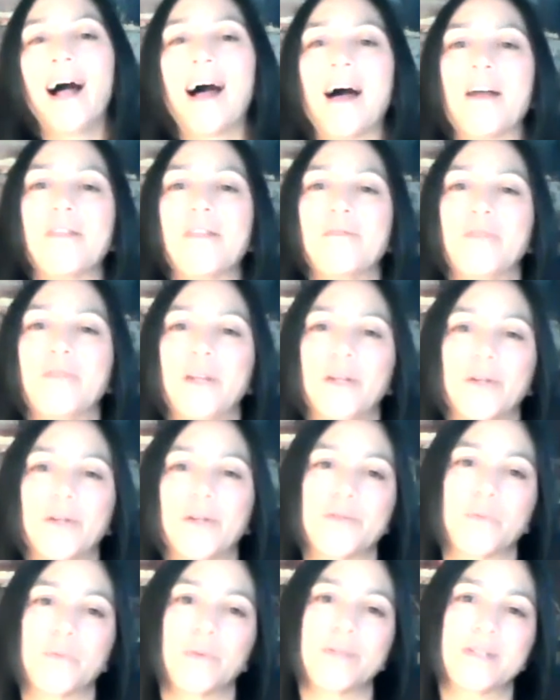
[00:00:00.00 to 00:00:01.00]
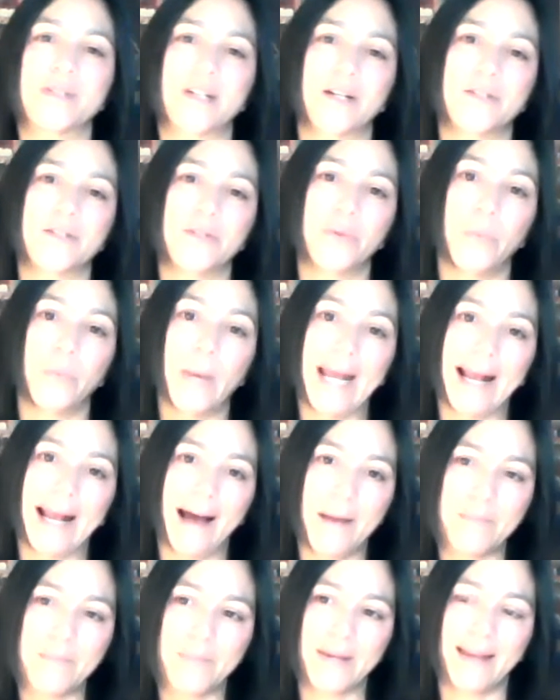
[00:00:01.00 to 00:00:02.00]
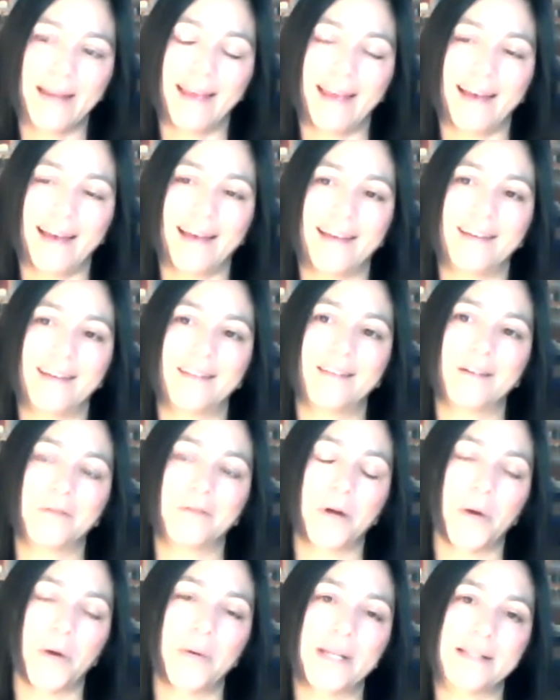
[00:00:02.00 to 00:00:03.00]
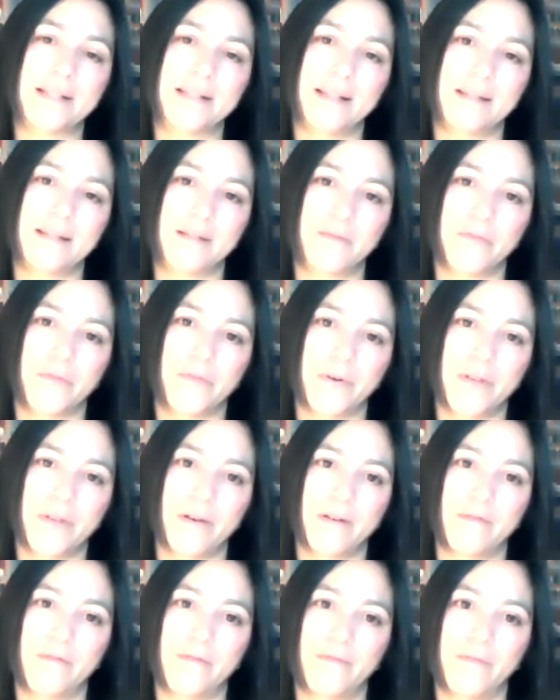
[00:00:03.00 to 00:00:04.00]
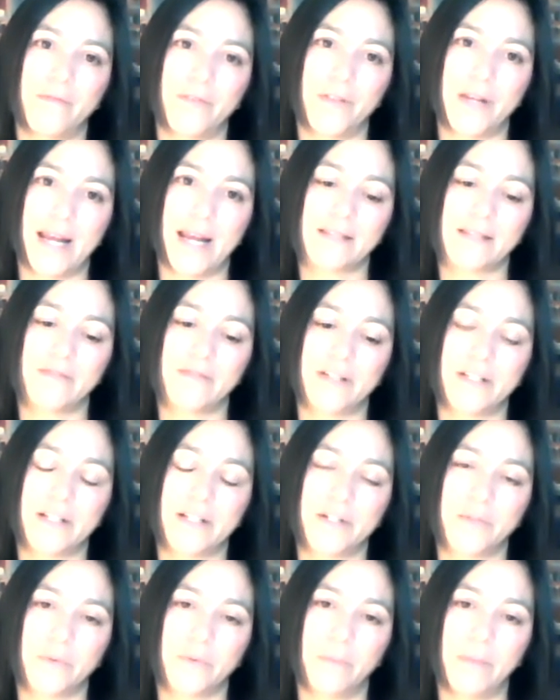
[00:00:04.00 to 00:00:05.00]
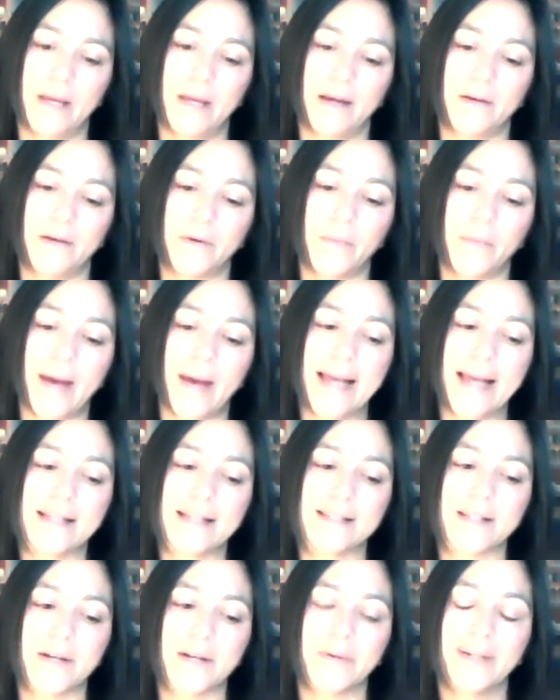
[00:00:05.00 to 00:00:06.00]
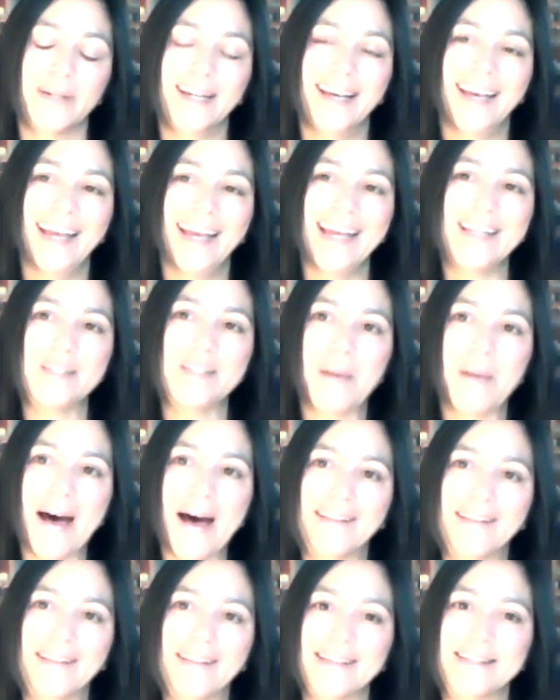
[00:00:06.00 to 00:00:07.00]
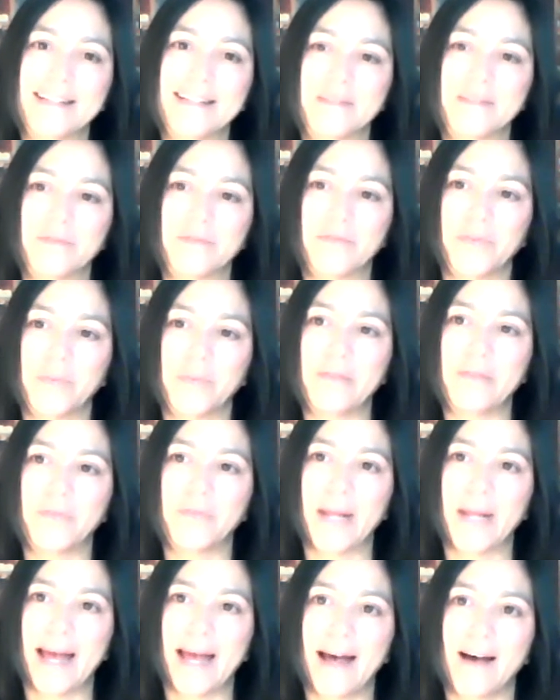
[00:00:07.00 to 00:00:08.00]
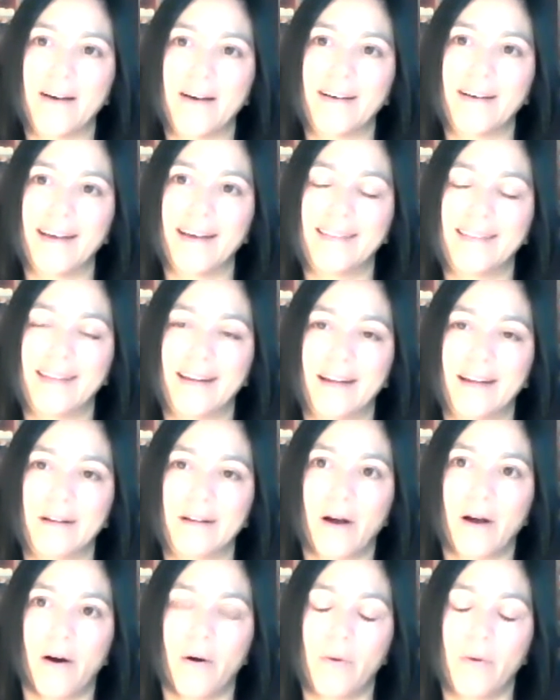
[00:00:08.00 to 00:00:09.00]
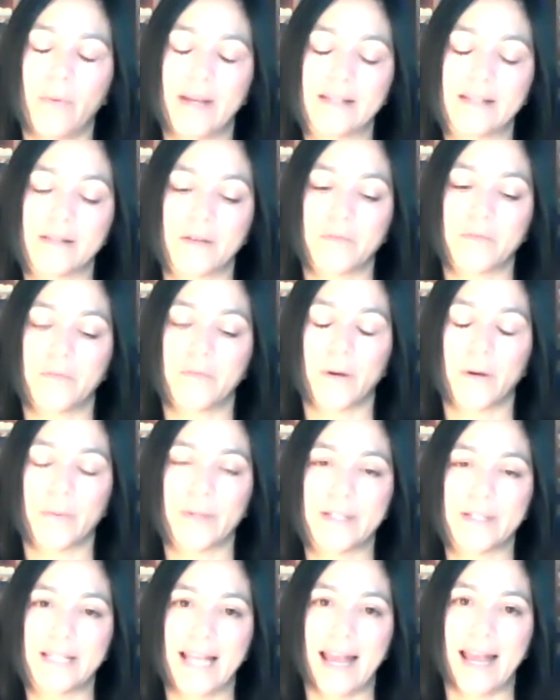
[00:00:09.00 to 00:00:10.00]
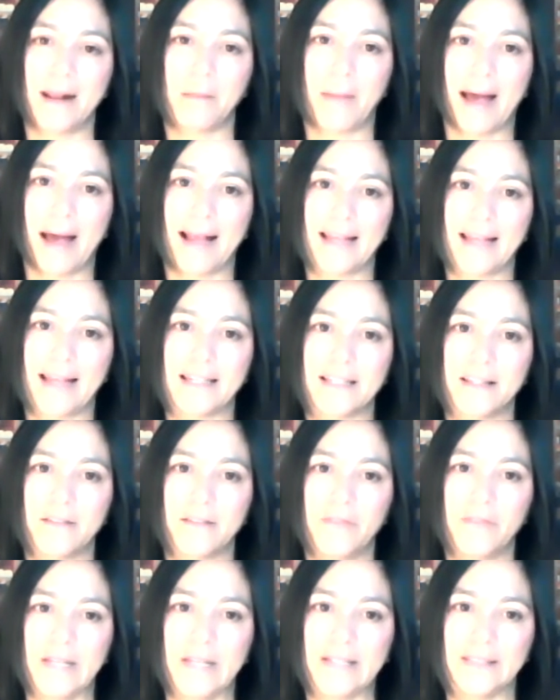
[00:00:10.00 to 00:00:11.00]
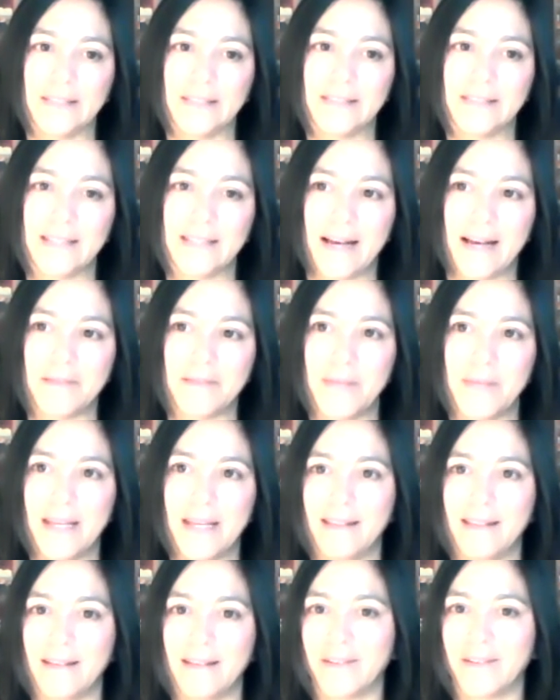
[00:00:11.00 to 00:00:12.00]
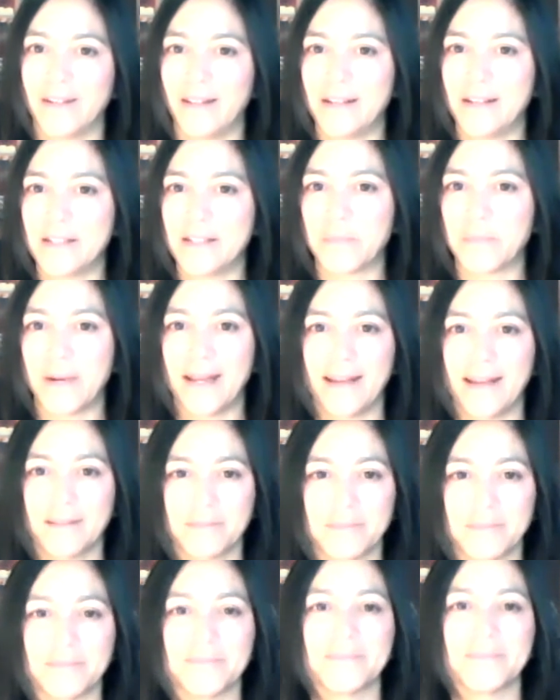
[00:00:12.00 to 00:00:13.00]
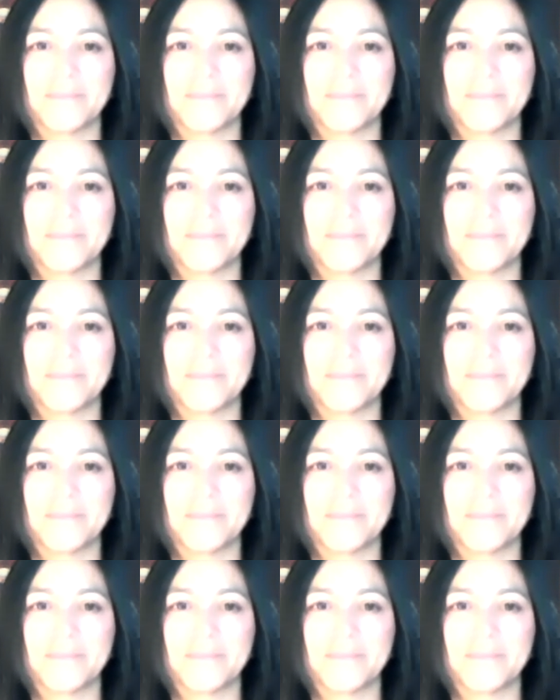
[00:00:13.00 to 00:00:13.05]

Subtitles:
the vineyards will start to wake up and the growing season for the next vintage will be underway. So it's bottling season for me for now. And then I always look forward to getting back into the field in the early spring.